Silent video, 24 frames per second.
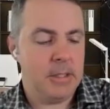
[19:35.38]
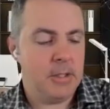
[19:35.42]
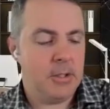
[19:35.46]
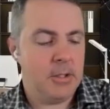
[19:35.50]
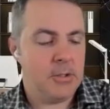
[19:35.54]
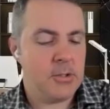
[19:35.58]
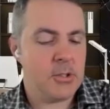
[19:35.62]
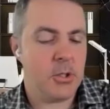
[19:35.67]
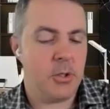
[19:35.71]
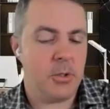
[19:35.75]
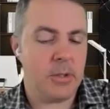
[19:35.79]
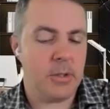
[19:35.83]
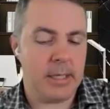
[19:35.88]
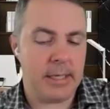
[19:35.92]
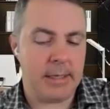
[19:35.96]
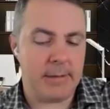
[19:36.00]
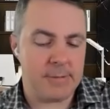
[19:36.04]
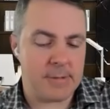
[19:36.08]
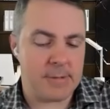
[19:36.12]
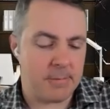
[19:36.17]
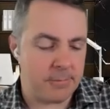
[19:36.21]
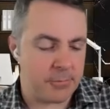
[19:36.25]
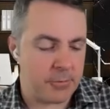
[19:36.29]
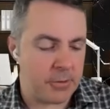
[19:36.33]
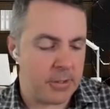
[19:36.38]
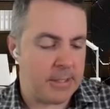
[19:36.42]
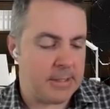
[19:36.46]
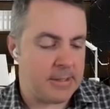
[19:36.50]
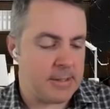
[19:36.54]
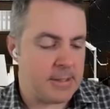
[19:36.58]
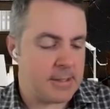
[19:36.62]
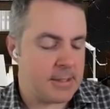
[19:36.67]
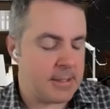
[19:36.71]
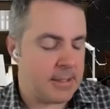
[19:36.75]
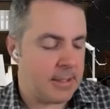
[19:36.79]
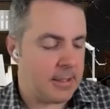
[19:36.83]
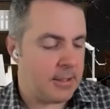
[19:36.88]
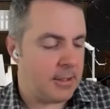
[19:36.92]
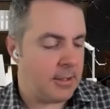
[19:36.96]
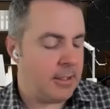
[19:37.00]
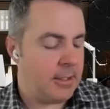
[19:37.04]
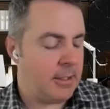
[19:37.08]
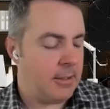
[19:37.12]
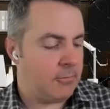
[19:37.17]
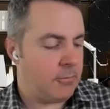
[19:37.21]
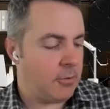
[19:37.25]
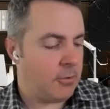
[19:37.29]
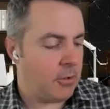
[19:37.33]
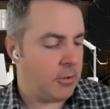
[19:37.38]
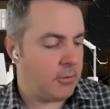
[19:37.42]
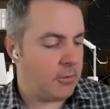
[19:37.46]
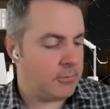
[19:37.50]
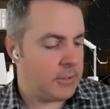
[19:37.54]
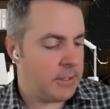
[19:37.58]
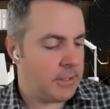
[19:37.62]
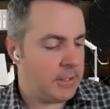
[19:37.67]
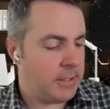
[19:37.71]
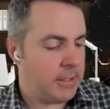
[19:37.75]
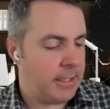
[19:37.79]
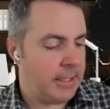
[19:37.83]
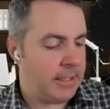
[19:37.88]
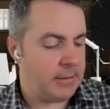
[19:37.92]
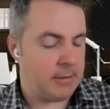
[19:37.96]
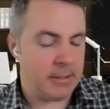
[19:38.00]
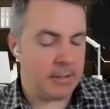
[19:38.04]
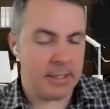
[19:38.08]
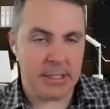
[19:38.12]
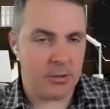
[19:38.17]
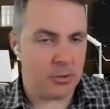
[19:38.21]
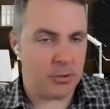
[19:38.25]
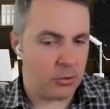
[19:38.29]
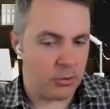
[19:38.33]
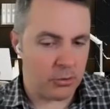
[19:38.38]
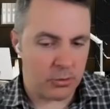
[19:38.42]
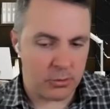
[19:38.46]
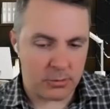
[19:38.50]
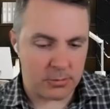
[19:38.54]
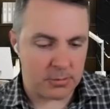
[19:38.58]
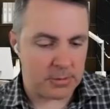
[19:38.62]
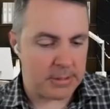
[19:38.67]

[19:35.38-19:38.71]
so I have some friends that are involved in a legal